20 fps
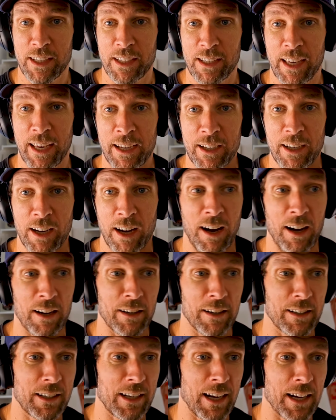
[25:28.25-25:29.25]
King Kong
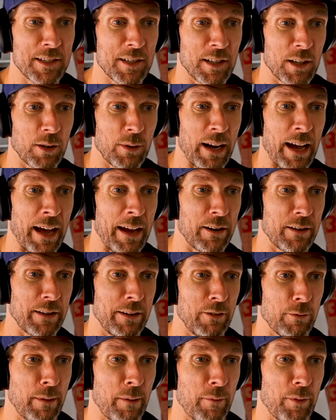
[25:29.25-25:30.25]
or Godzilla, or I don't
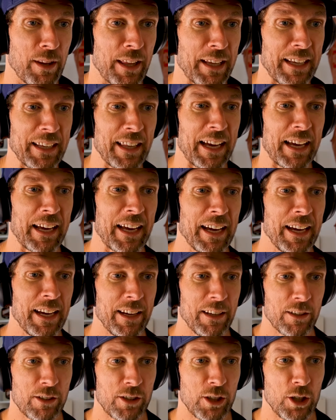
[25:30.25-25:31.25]
even remember, like
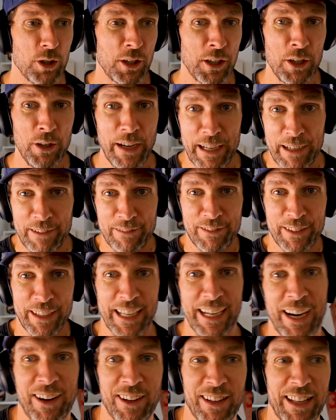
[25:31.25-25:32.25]
you can do it,
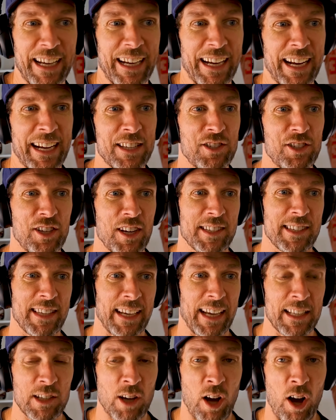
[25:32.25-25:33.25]
it's just
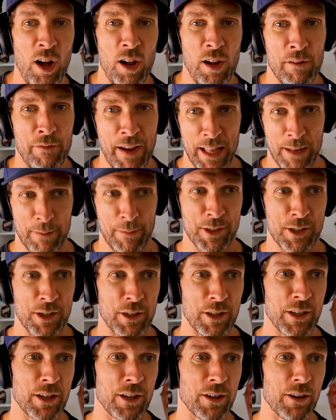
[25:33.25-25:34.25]
like, it's all available to
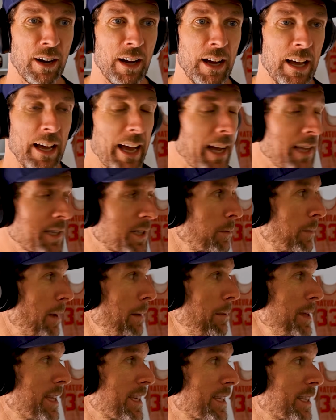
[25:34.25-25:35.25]
you. And so
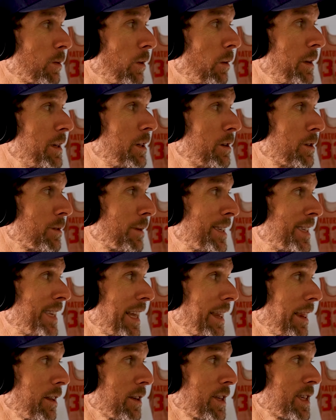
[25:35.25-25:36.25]
maybe this is what we do, is we
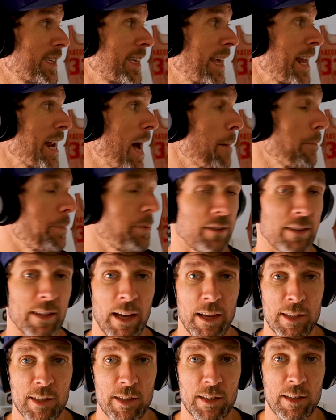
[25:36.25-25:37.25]
set up
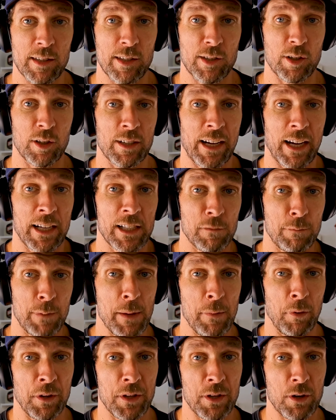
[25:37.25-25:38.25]
certain kinds of
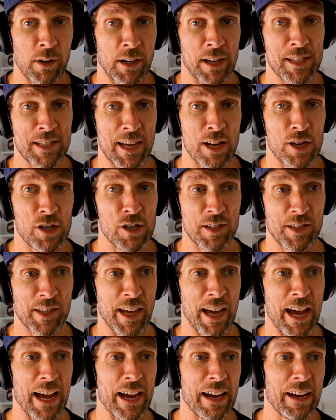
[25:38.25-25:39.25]
people in the organization to
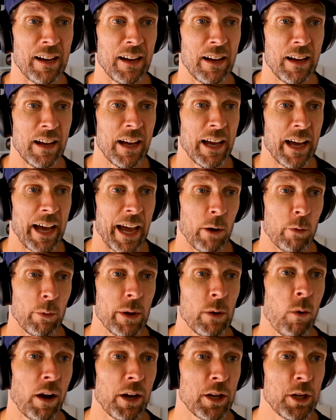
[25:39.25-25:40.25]
say, hey,
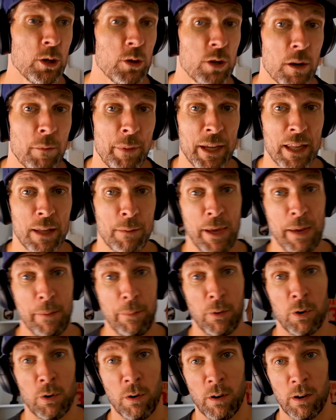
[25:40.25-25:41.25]
we want you to be the
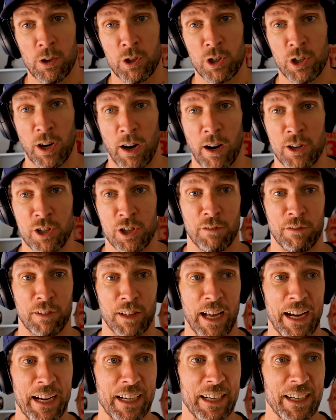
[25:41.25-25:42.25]
people who are in charge of
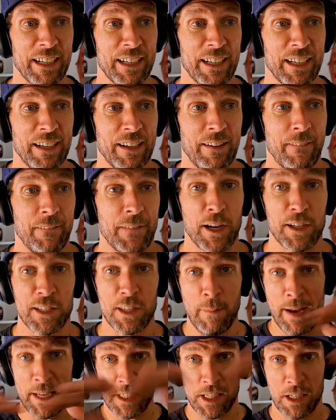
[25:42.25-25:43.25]
like, here's
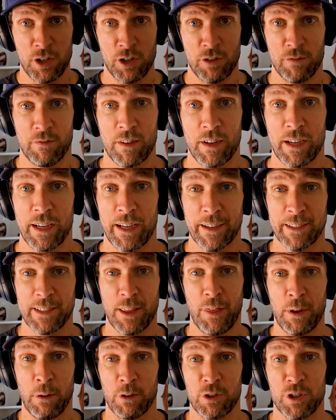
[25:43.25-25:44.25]
the message, here's the
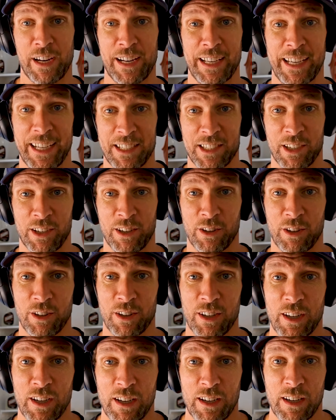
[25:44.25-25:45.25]
thing we're trying to get to,
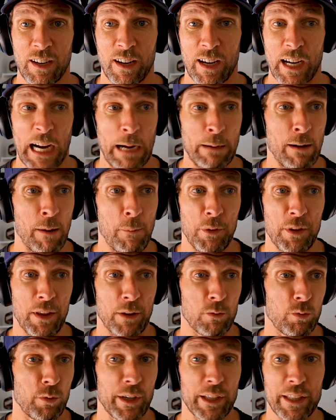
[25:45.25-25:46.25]
come up with
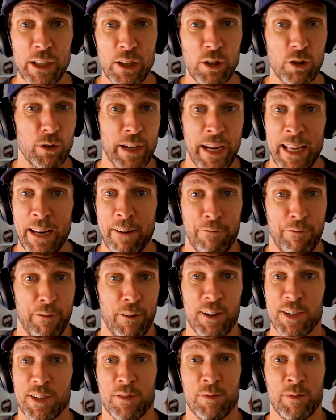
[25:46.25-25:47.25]
a really creative
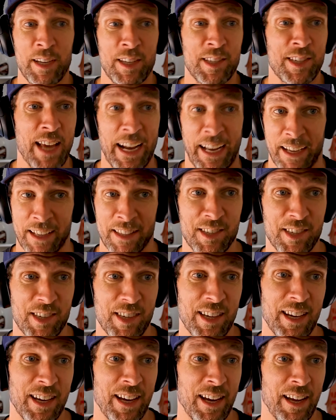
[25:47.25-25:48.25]
first 3 seconds
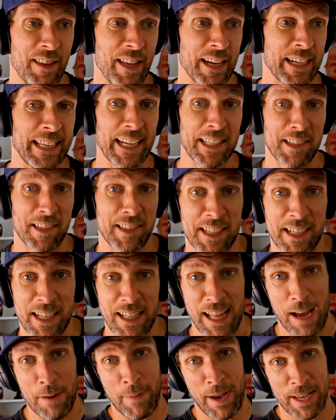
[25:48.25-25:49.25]
that gets us into
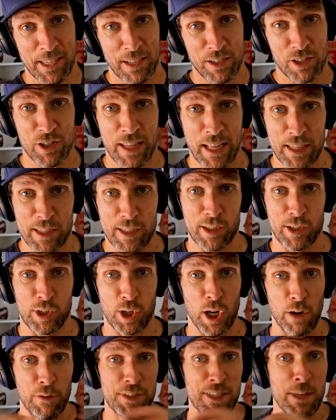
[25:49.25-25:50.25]
that message, that
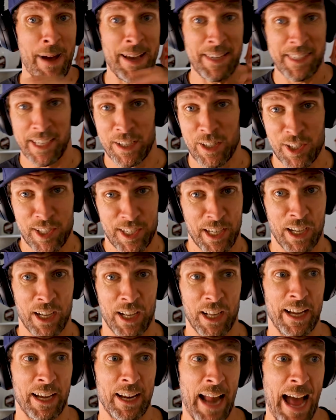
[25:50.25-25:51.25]
serves the message.
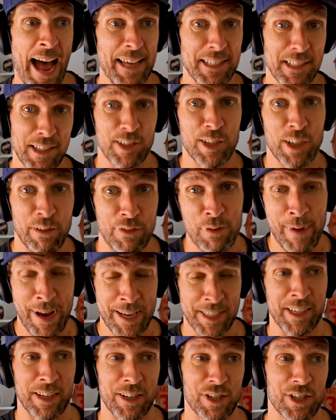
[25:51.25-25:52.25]
Still, it has to serve the
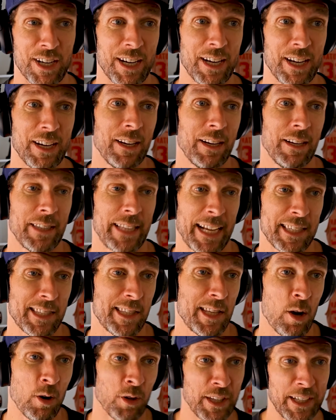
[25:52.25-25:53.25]
message. That's
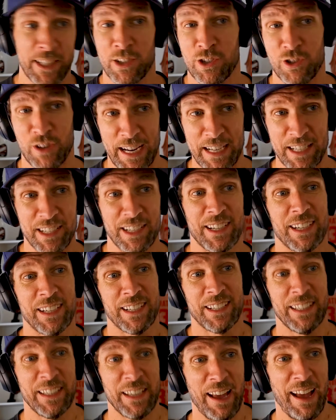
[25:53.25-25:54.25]
the only constraint.
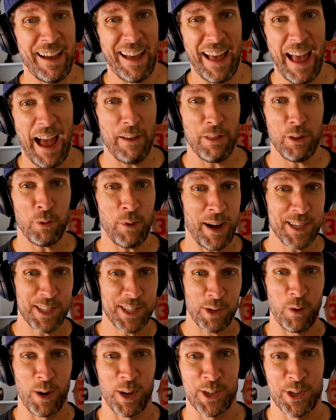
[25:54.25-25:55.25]
Otherwise,
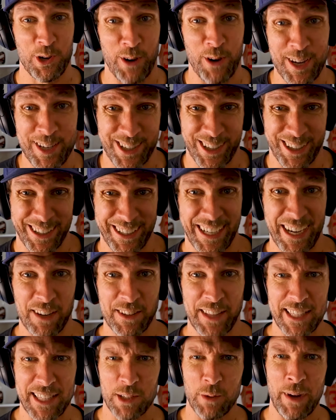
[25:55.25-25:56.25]
the world's your oyster.
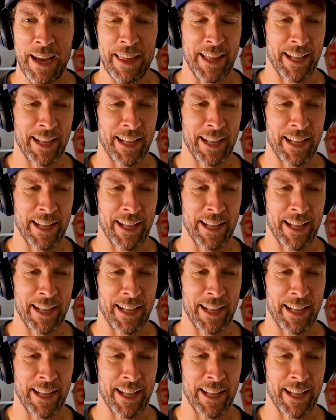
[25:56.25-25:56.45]
That's the way.